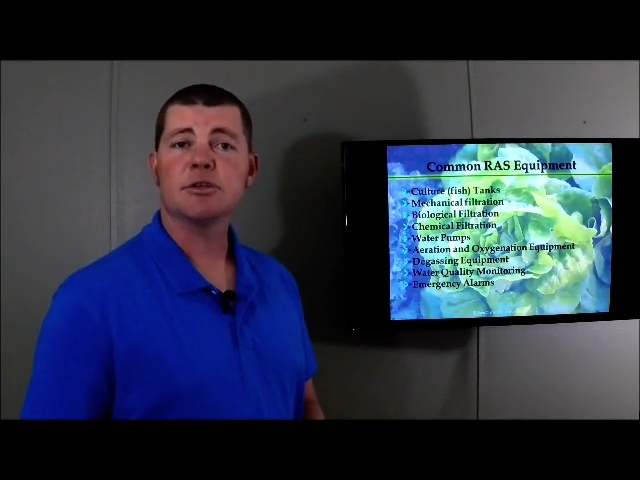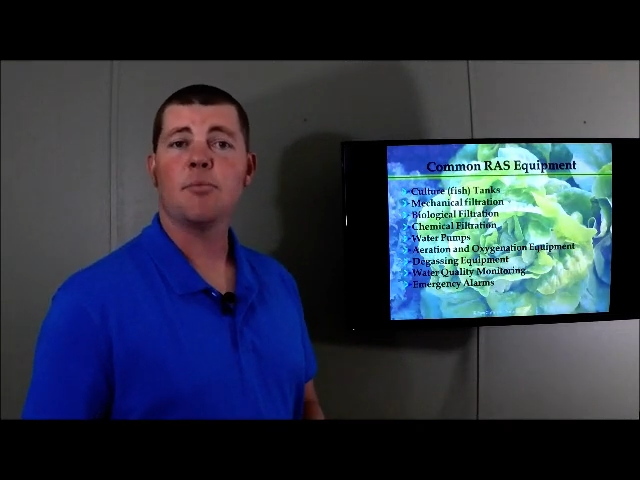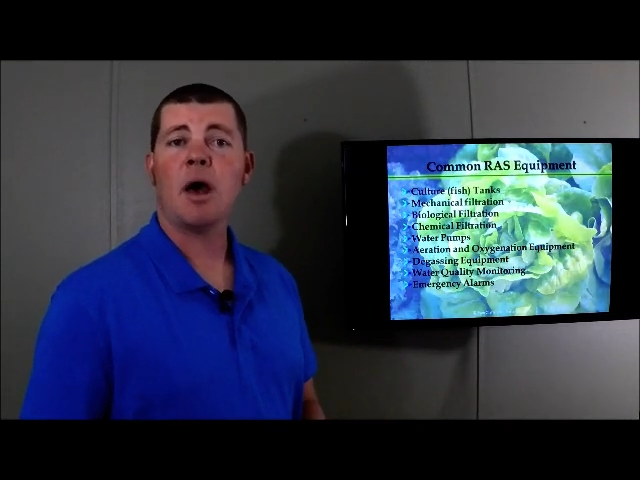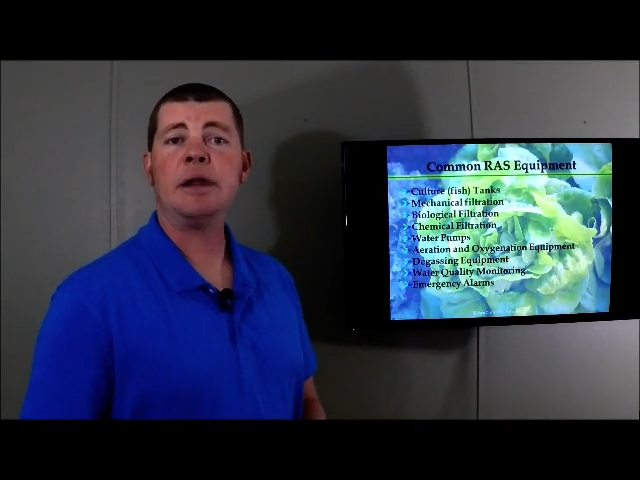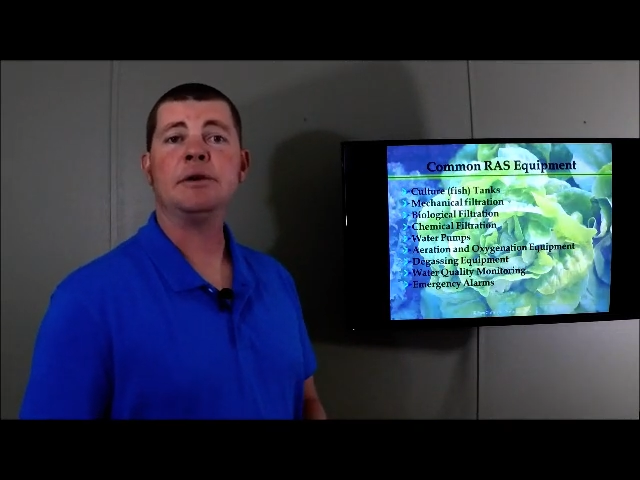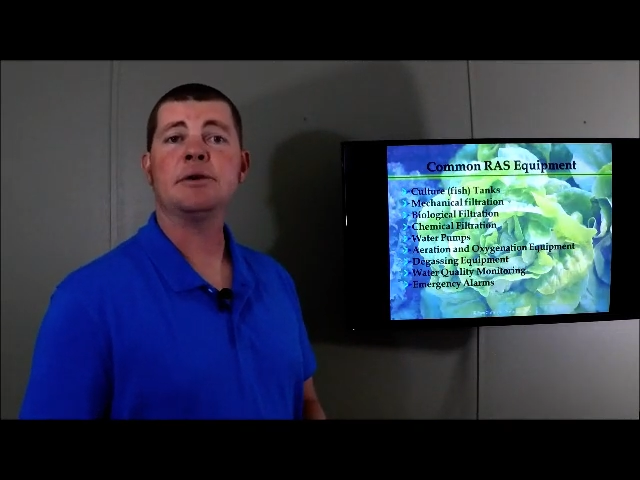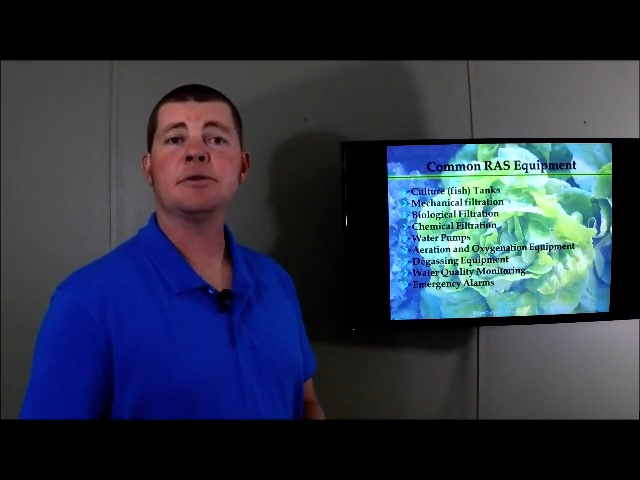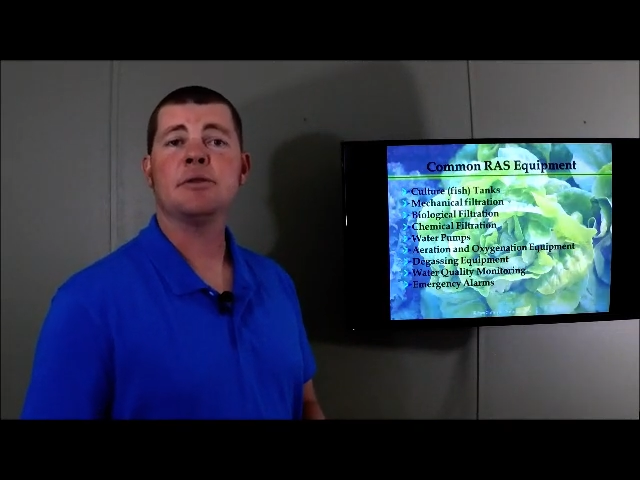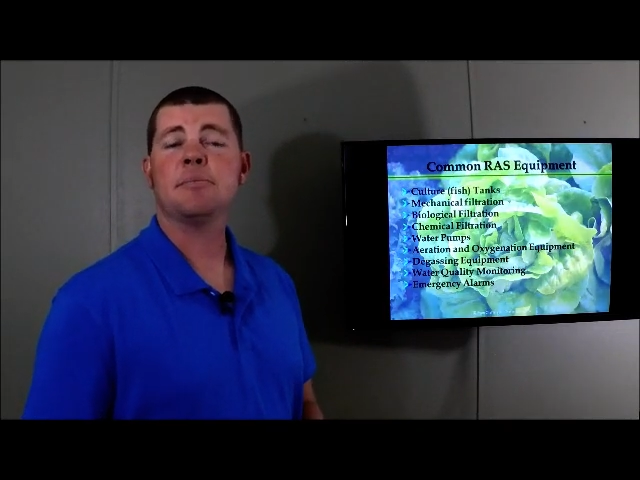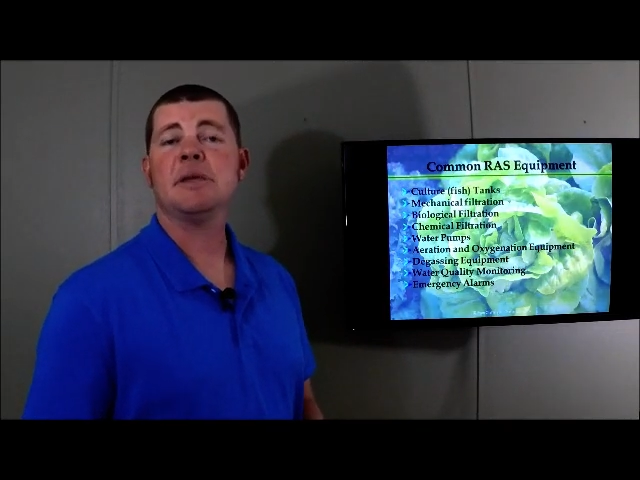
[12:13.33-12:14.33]
to monitor
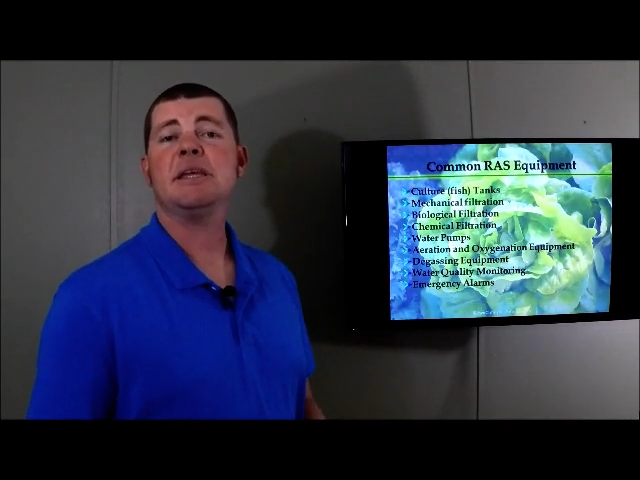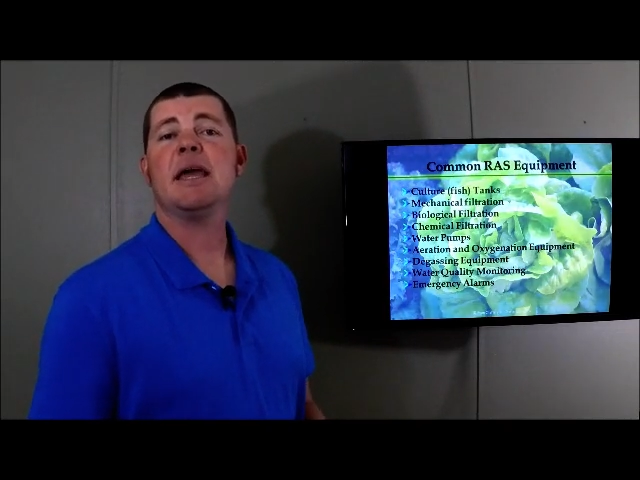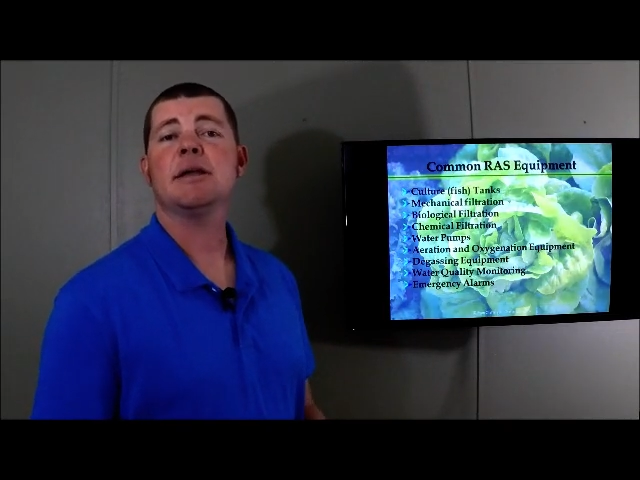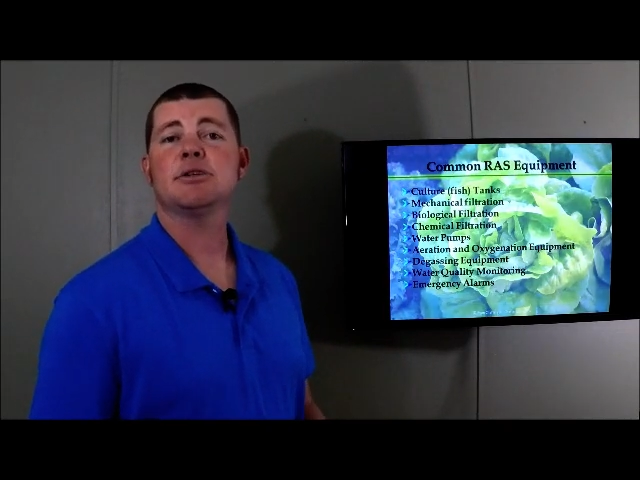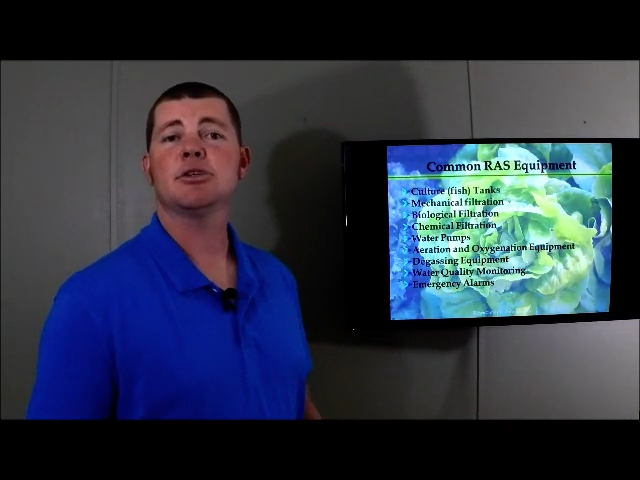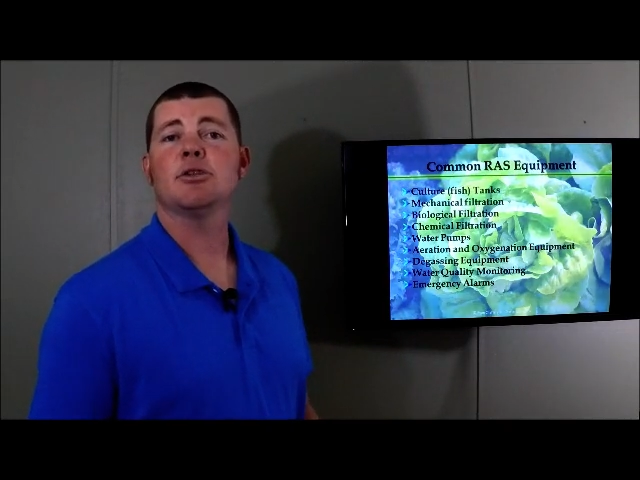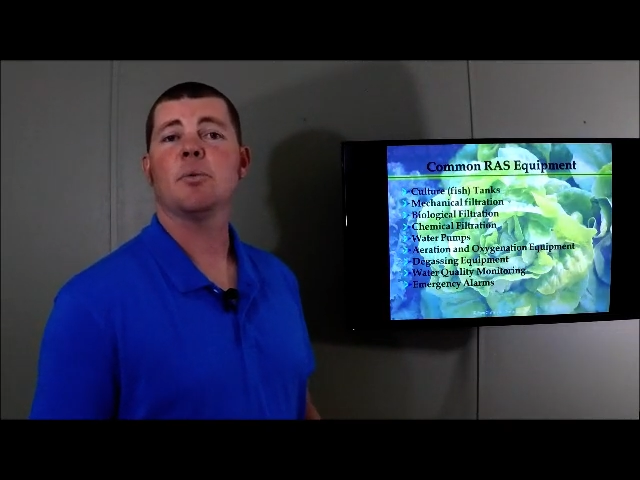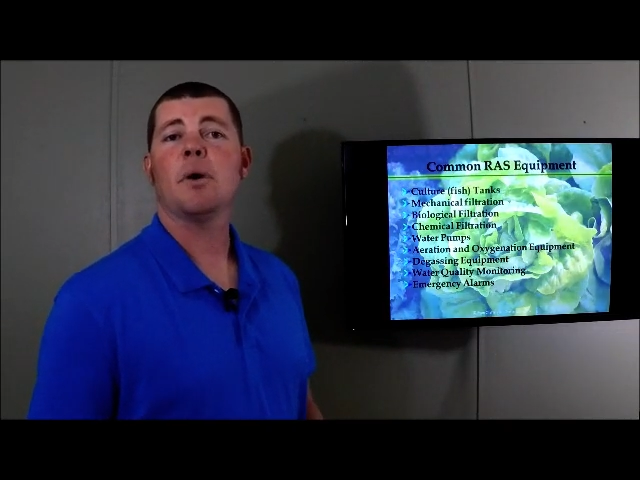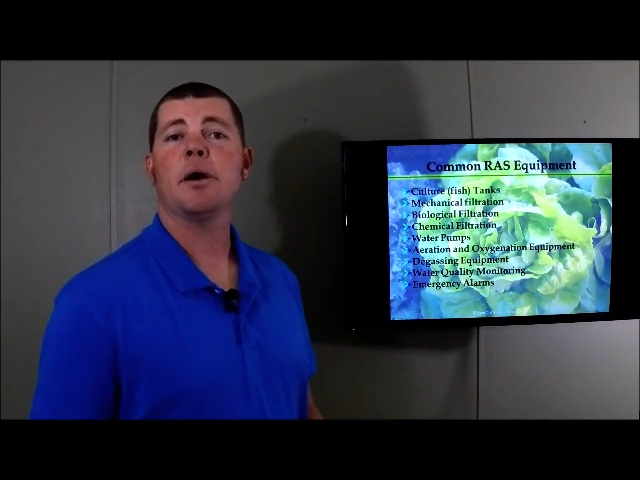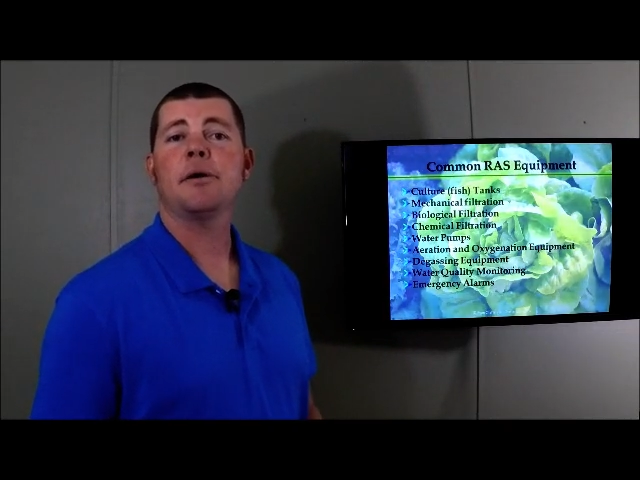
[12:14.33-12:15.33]
the pH in the
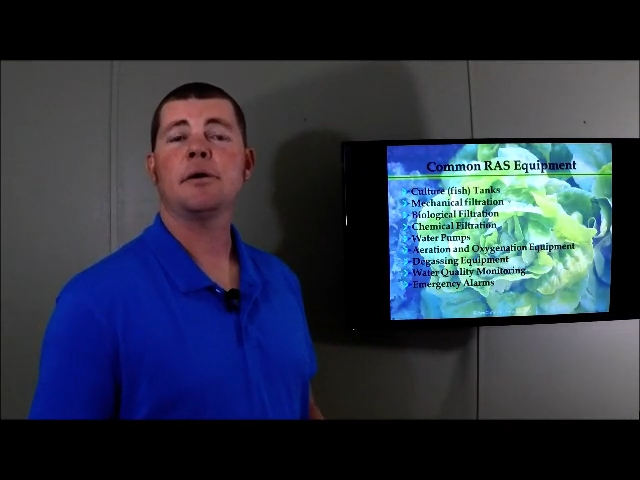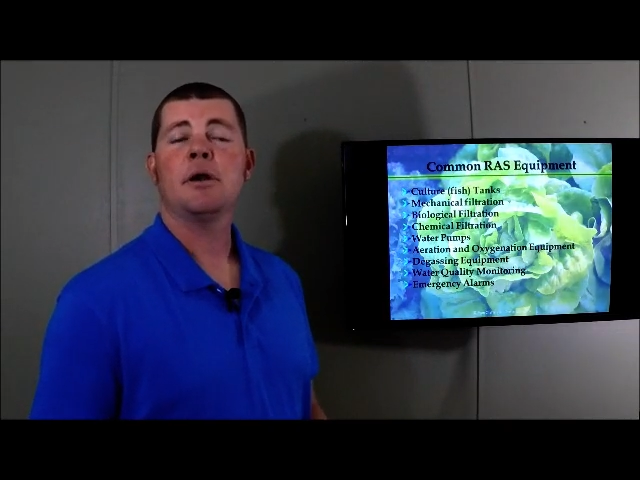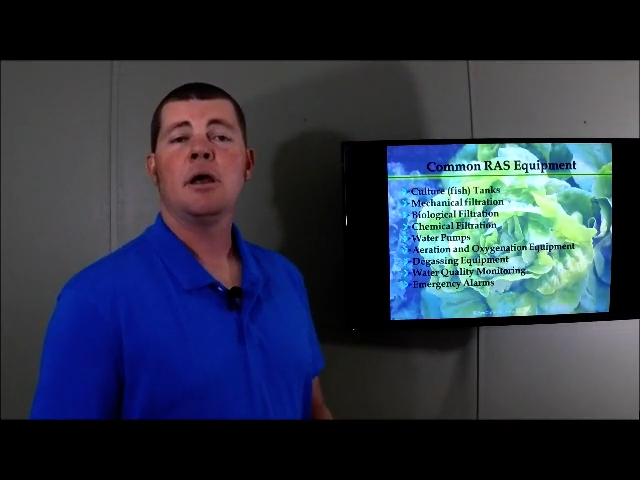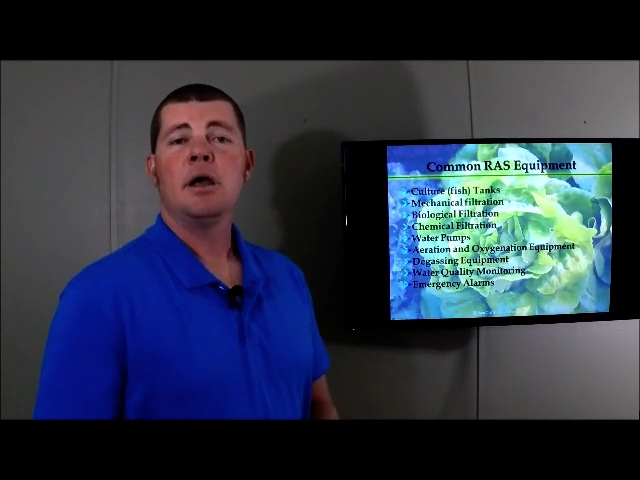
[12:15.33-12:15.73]
water,